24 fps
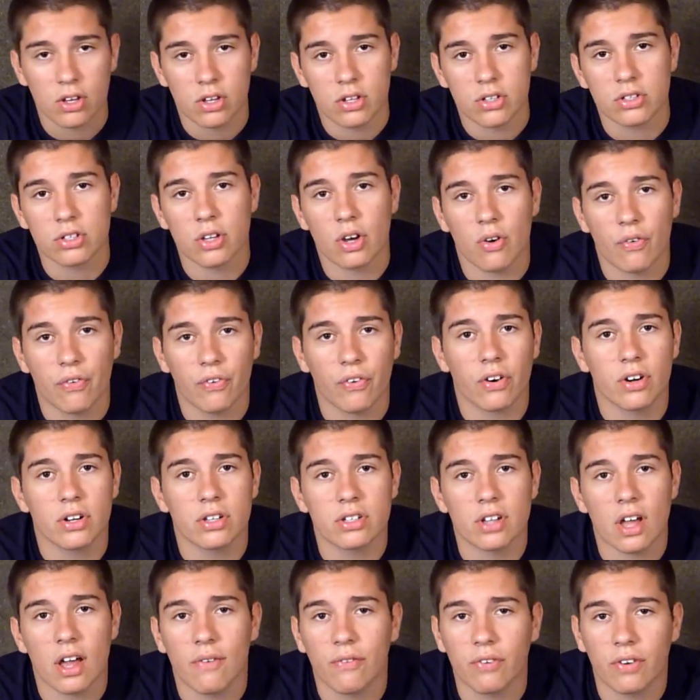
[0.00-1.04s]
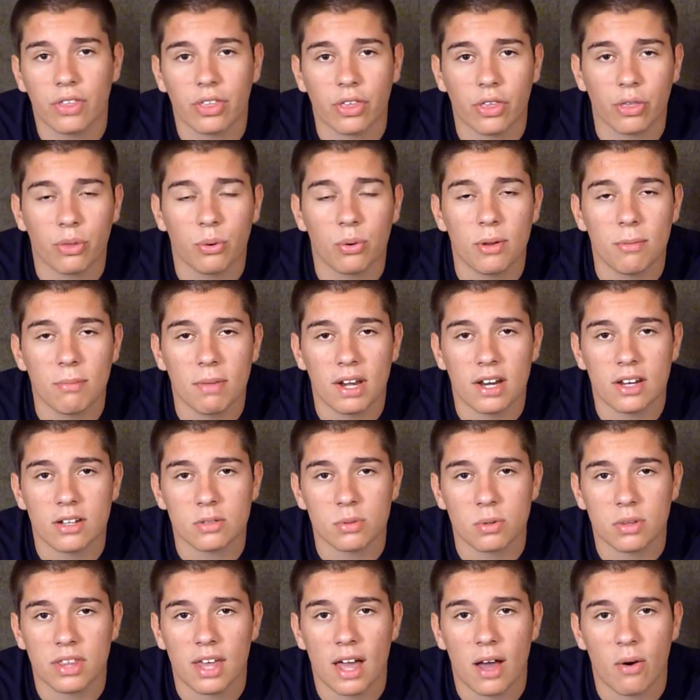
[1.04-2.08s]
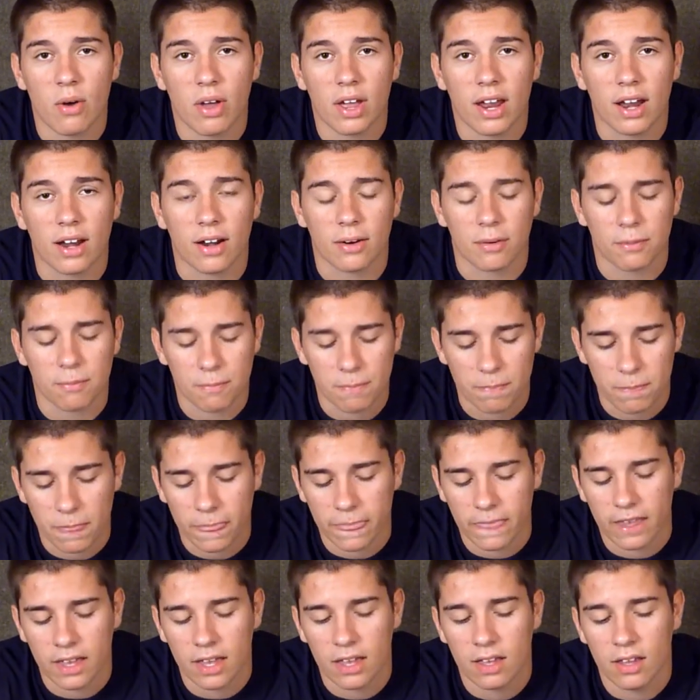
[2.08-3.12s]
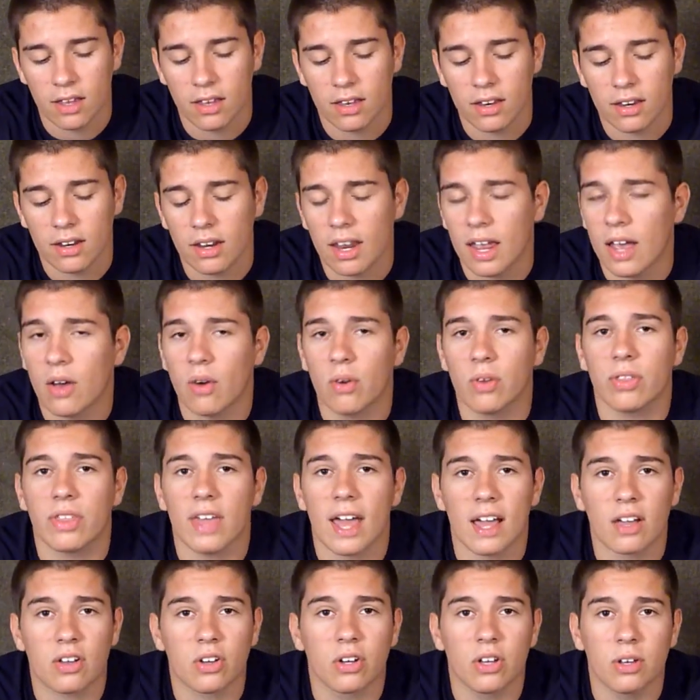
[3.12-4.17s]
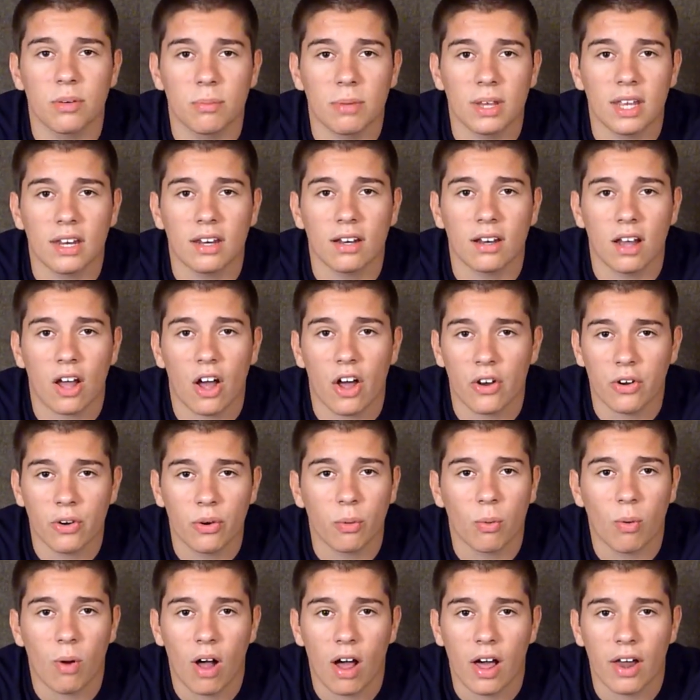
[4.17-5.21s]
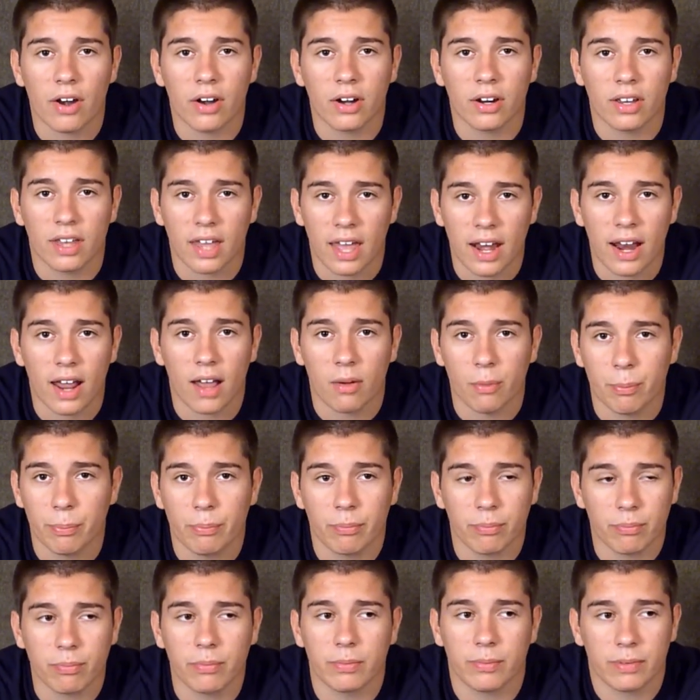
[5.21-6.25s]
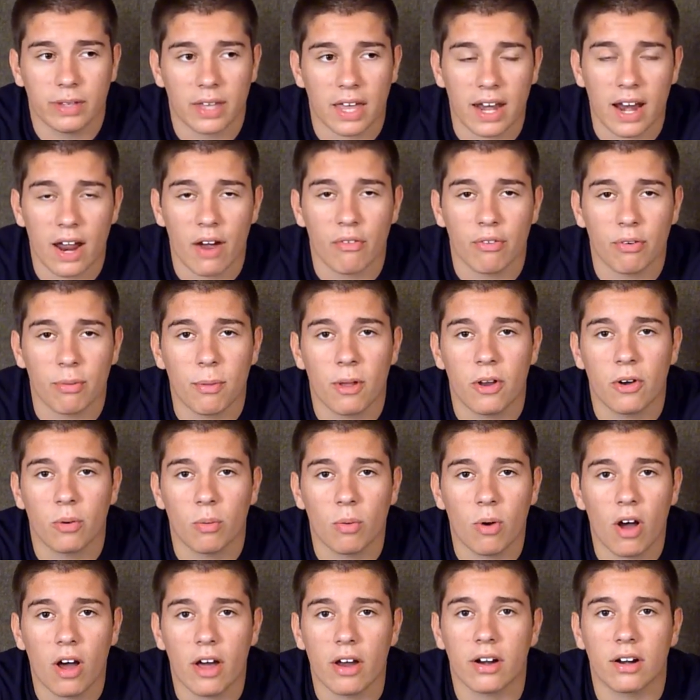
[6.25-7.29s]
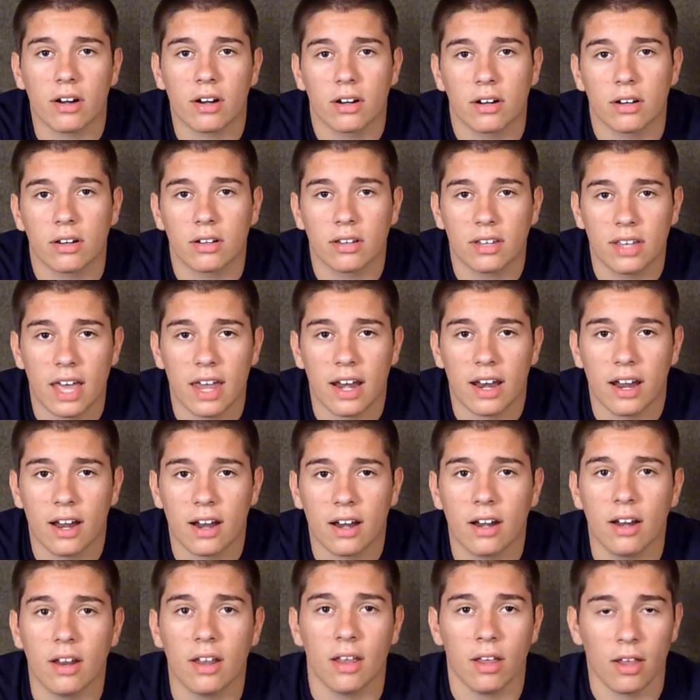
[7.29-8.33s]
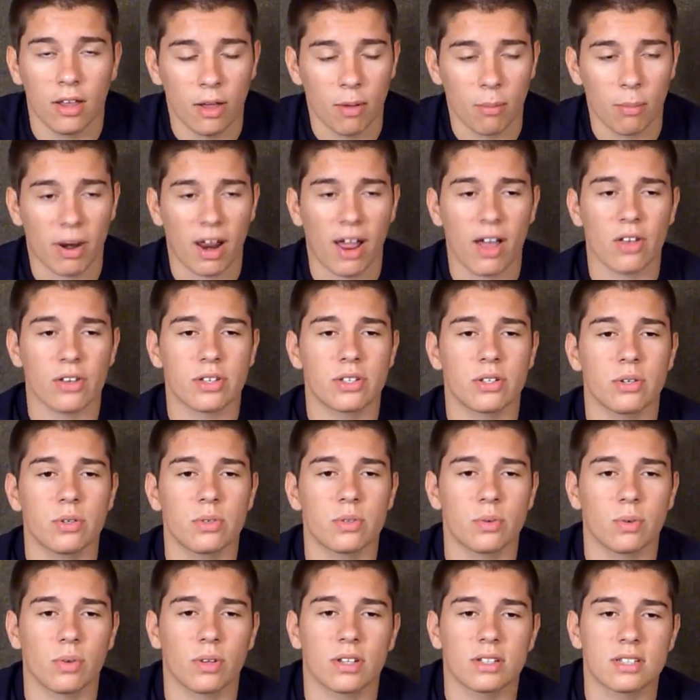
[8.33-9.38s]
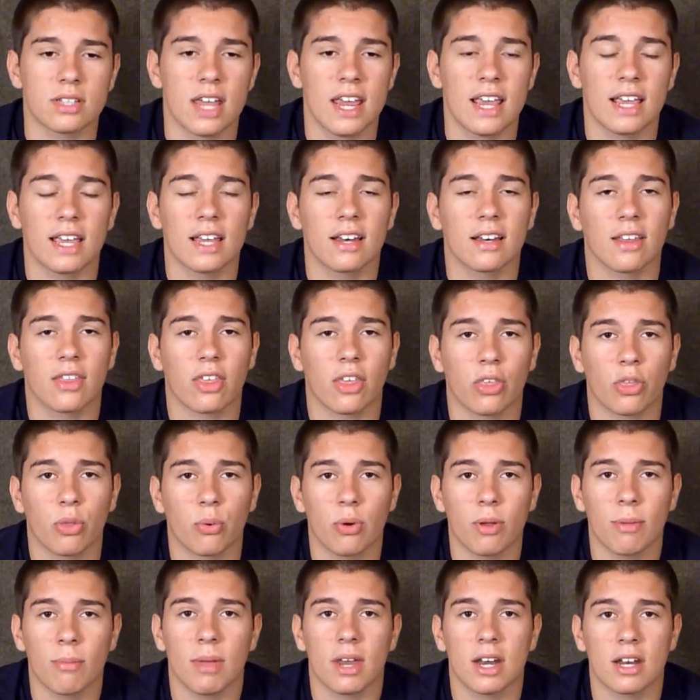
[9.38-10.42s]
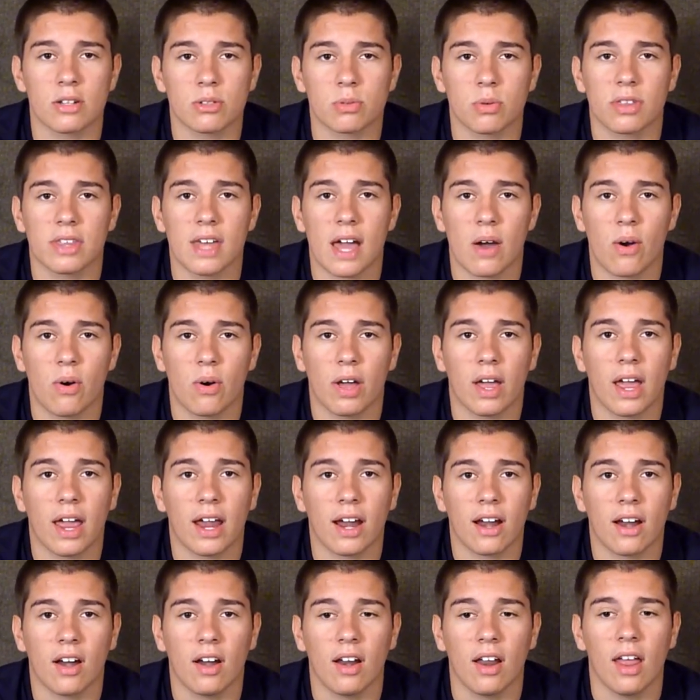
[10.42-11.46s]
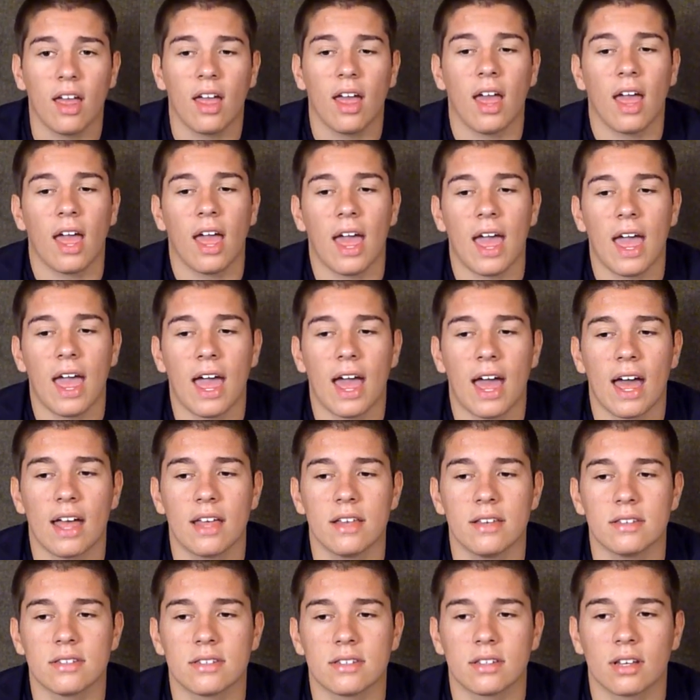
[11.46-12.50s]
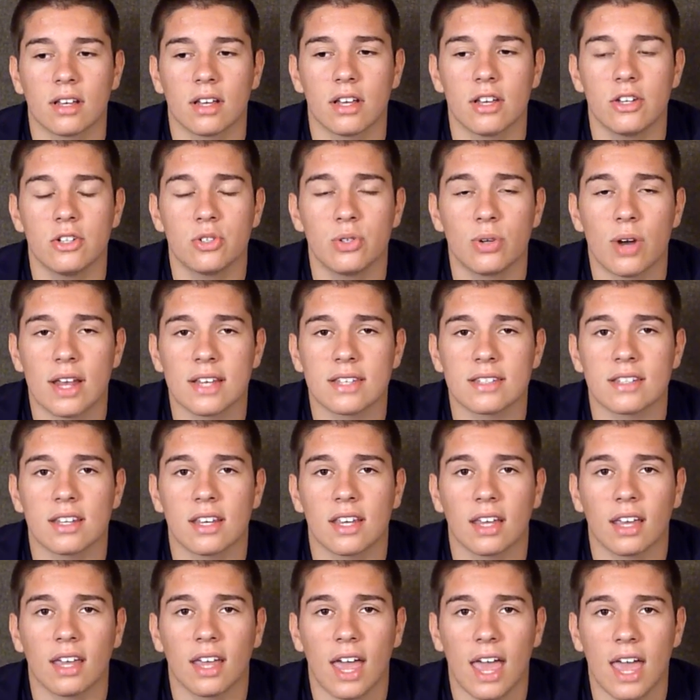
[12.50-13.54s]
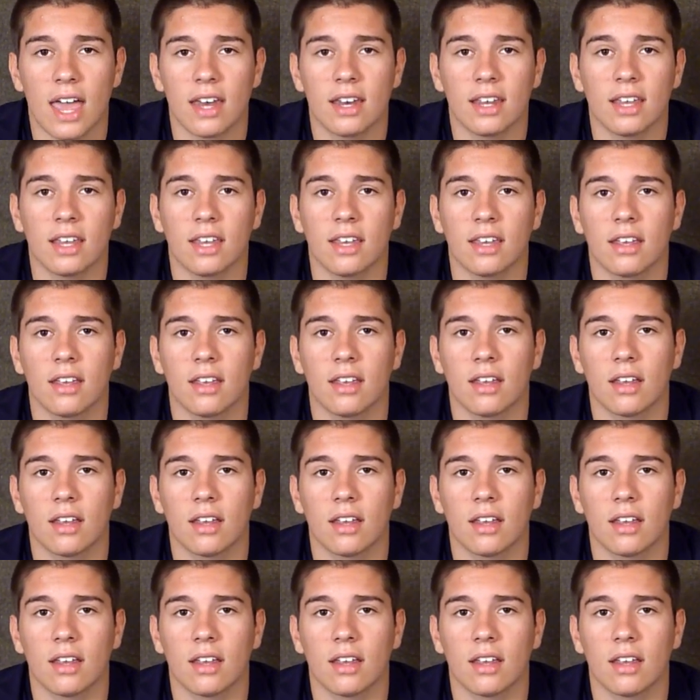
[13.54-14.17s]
So first off with the 3 minutes without air. Now that could mean underwater, get out from underwater, get air. But I also take into the 3 minutes without air as addressing any